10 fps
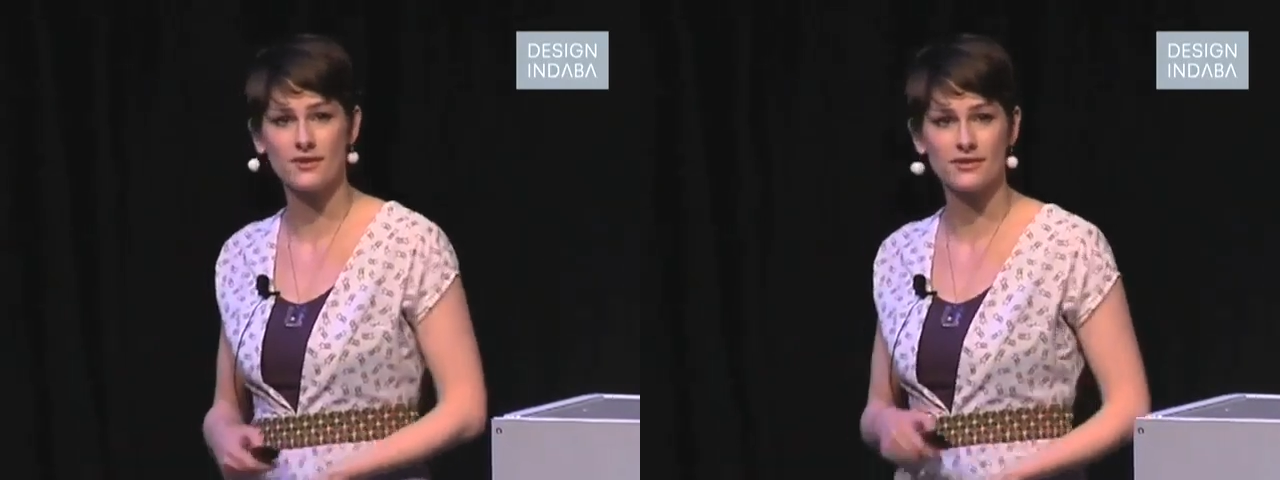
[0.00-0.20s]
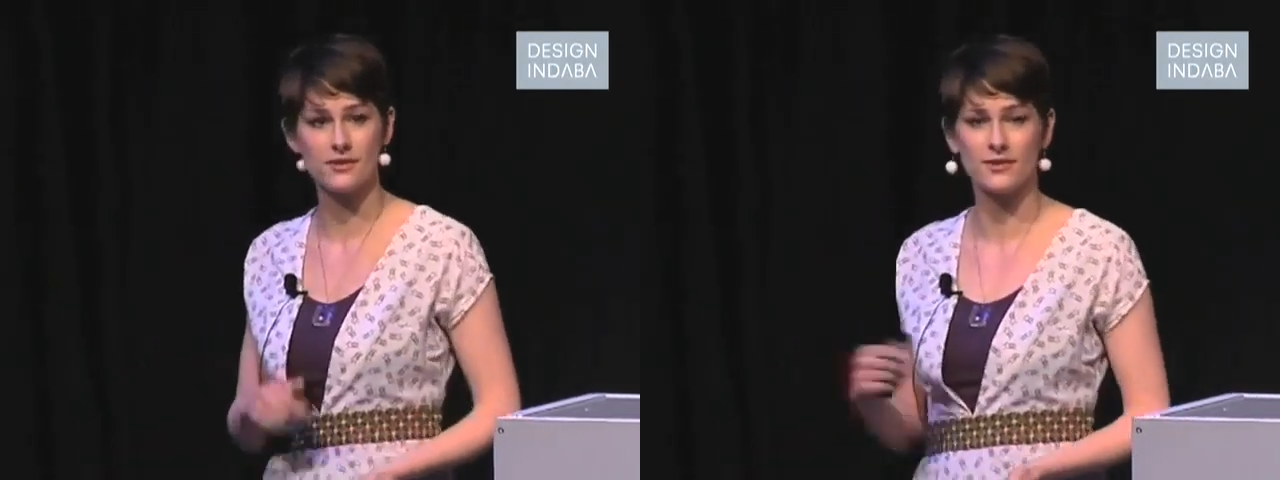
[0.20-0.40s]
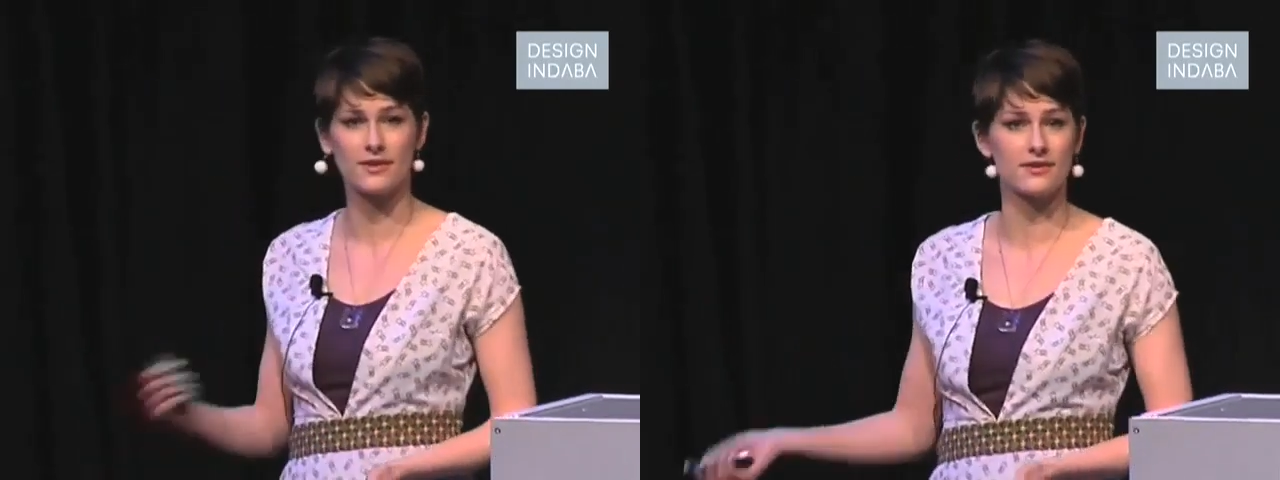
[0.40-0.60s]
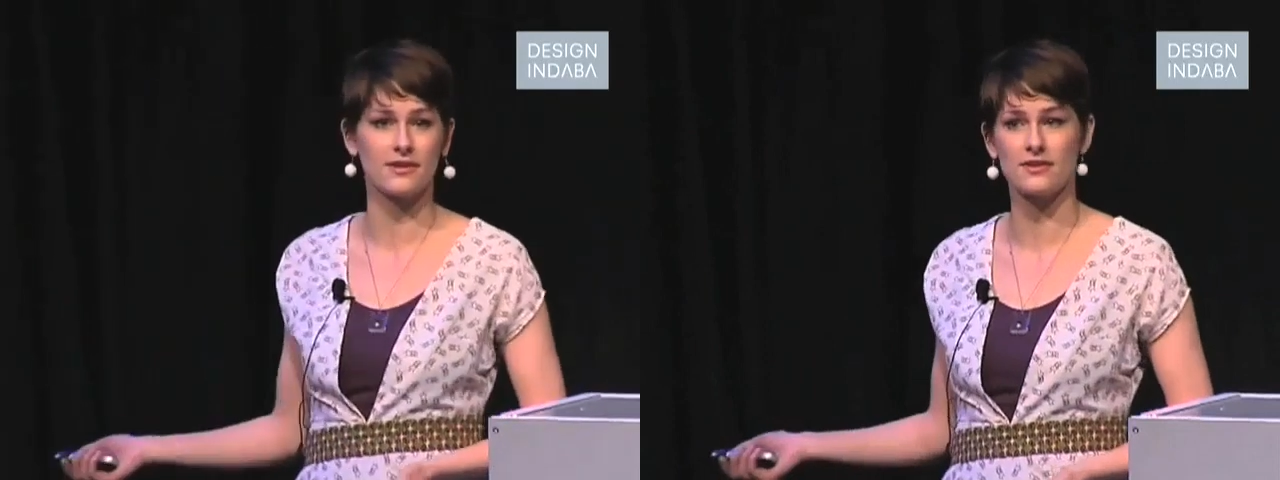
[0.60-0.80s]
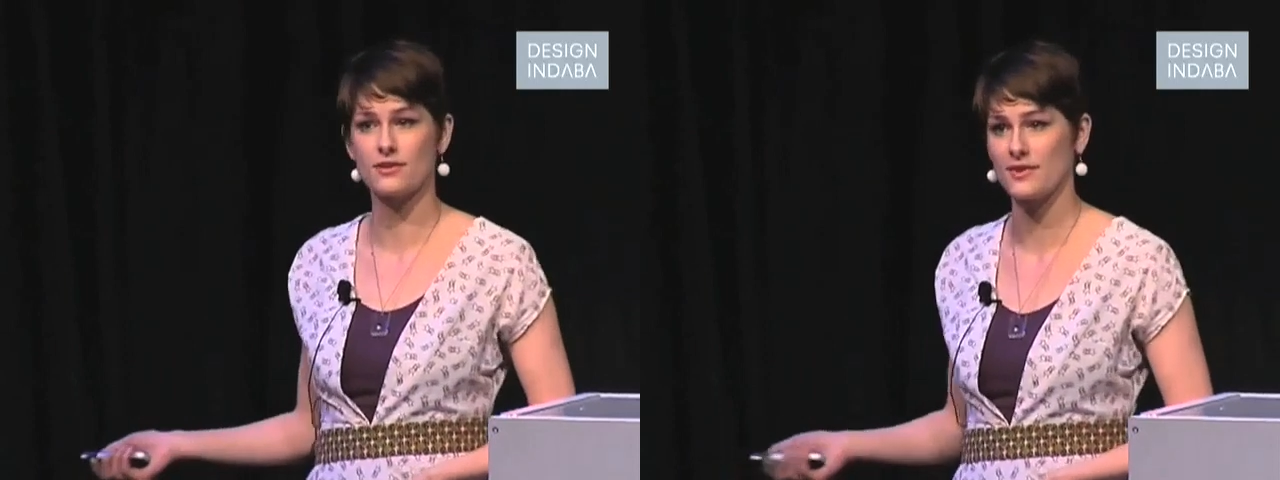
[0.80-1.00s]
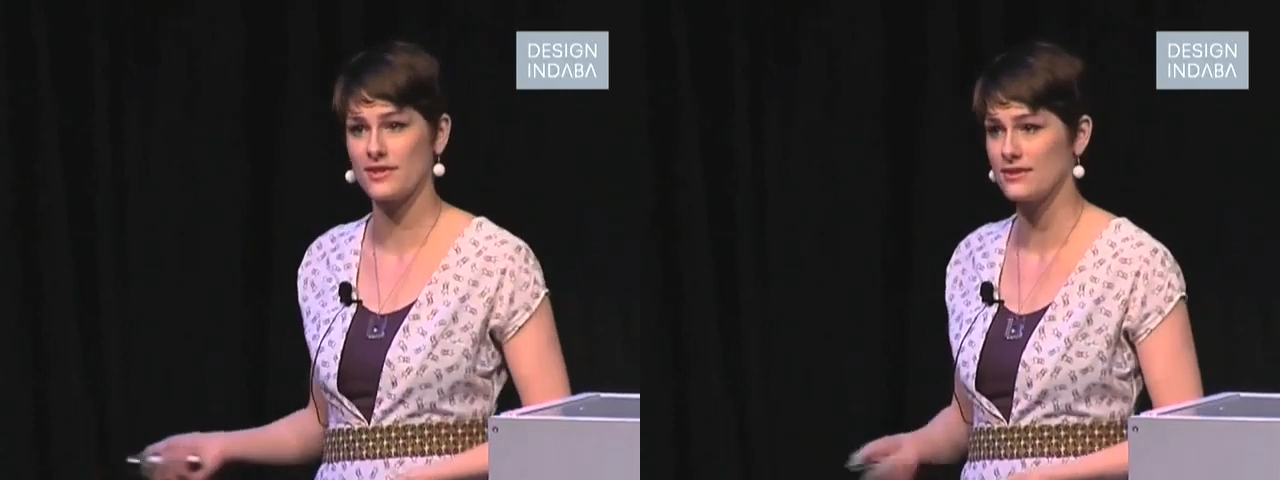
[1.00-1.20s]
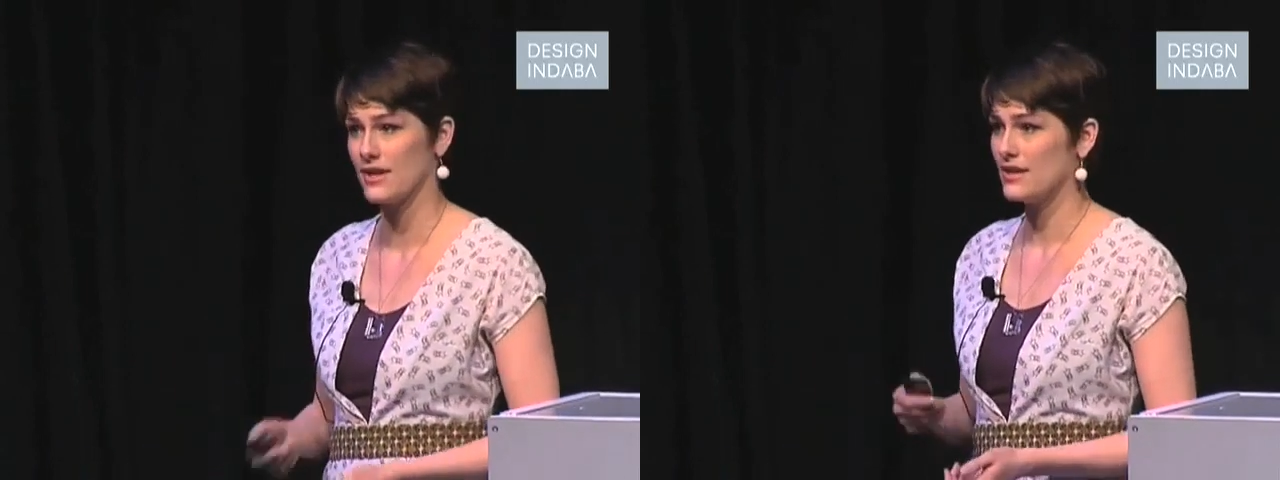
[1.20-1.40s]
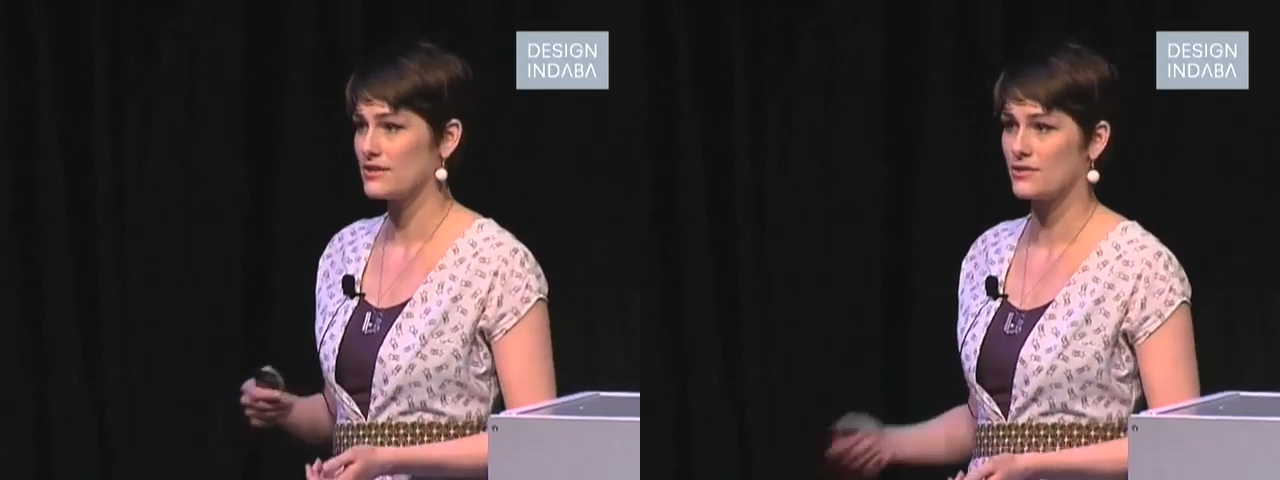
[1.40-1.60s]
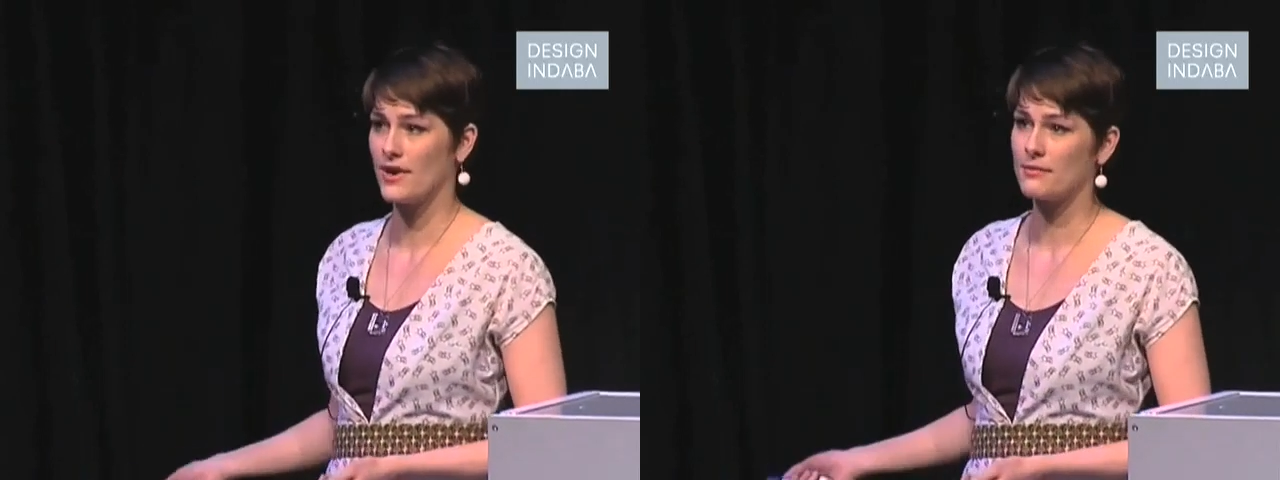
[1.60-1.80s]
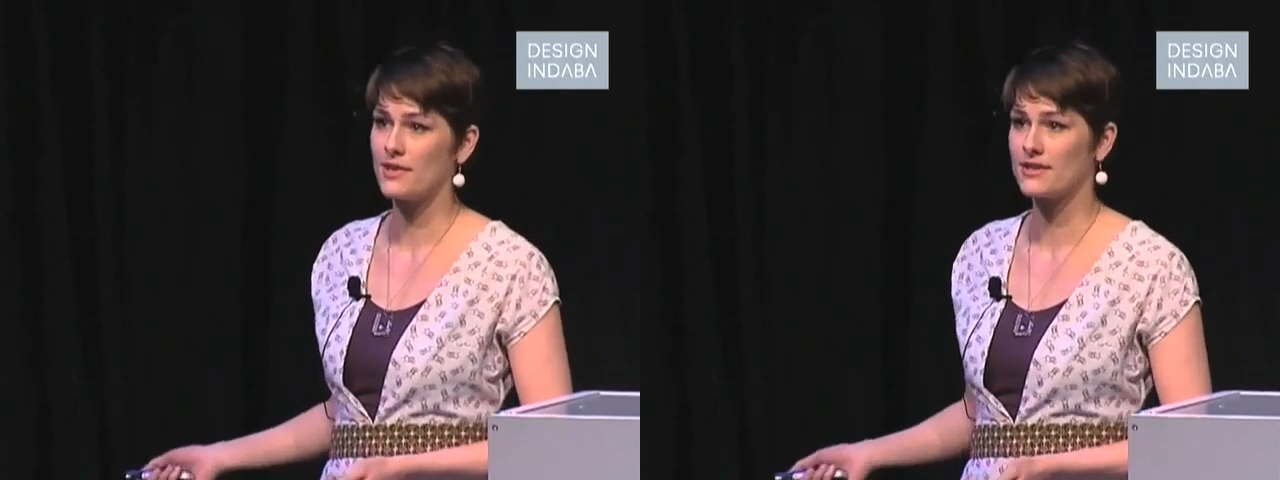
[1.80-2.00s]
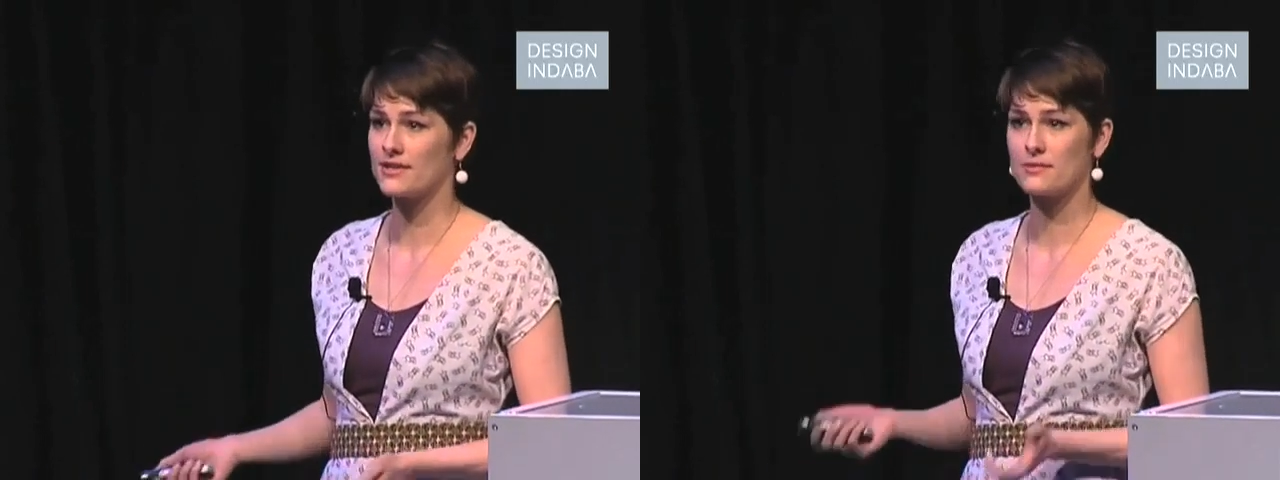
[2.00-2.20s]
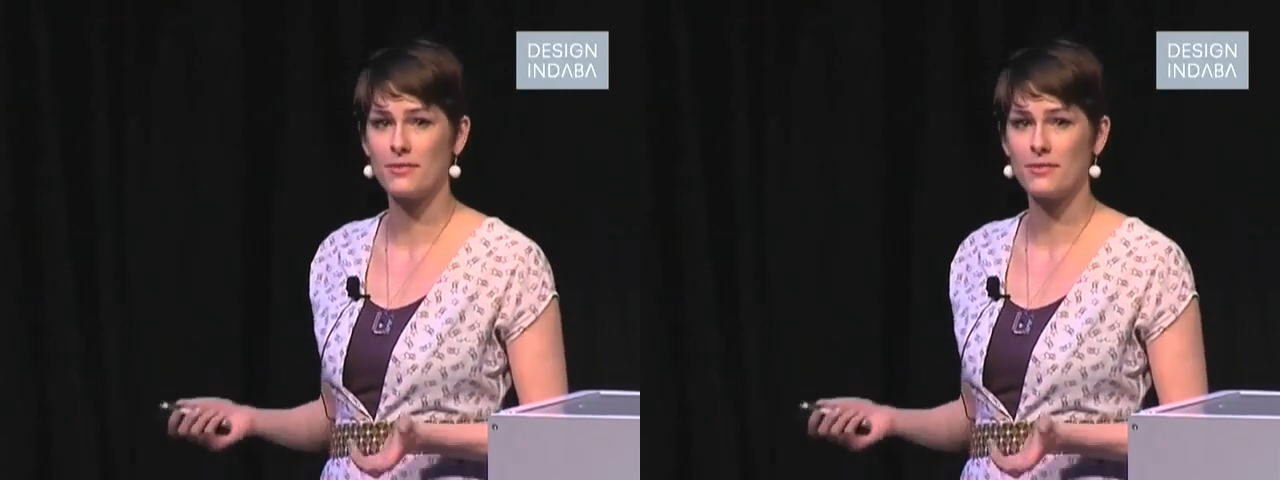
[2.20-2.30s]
was doing things with ceramics,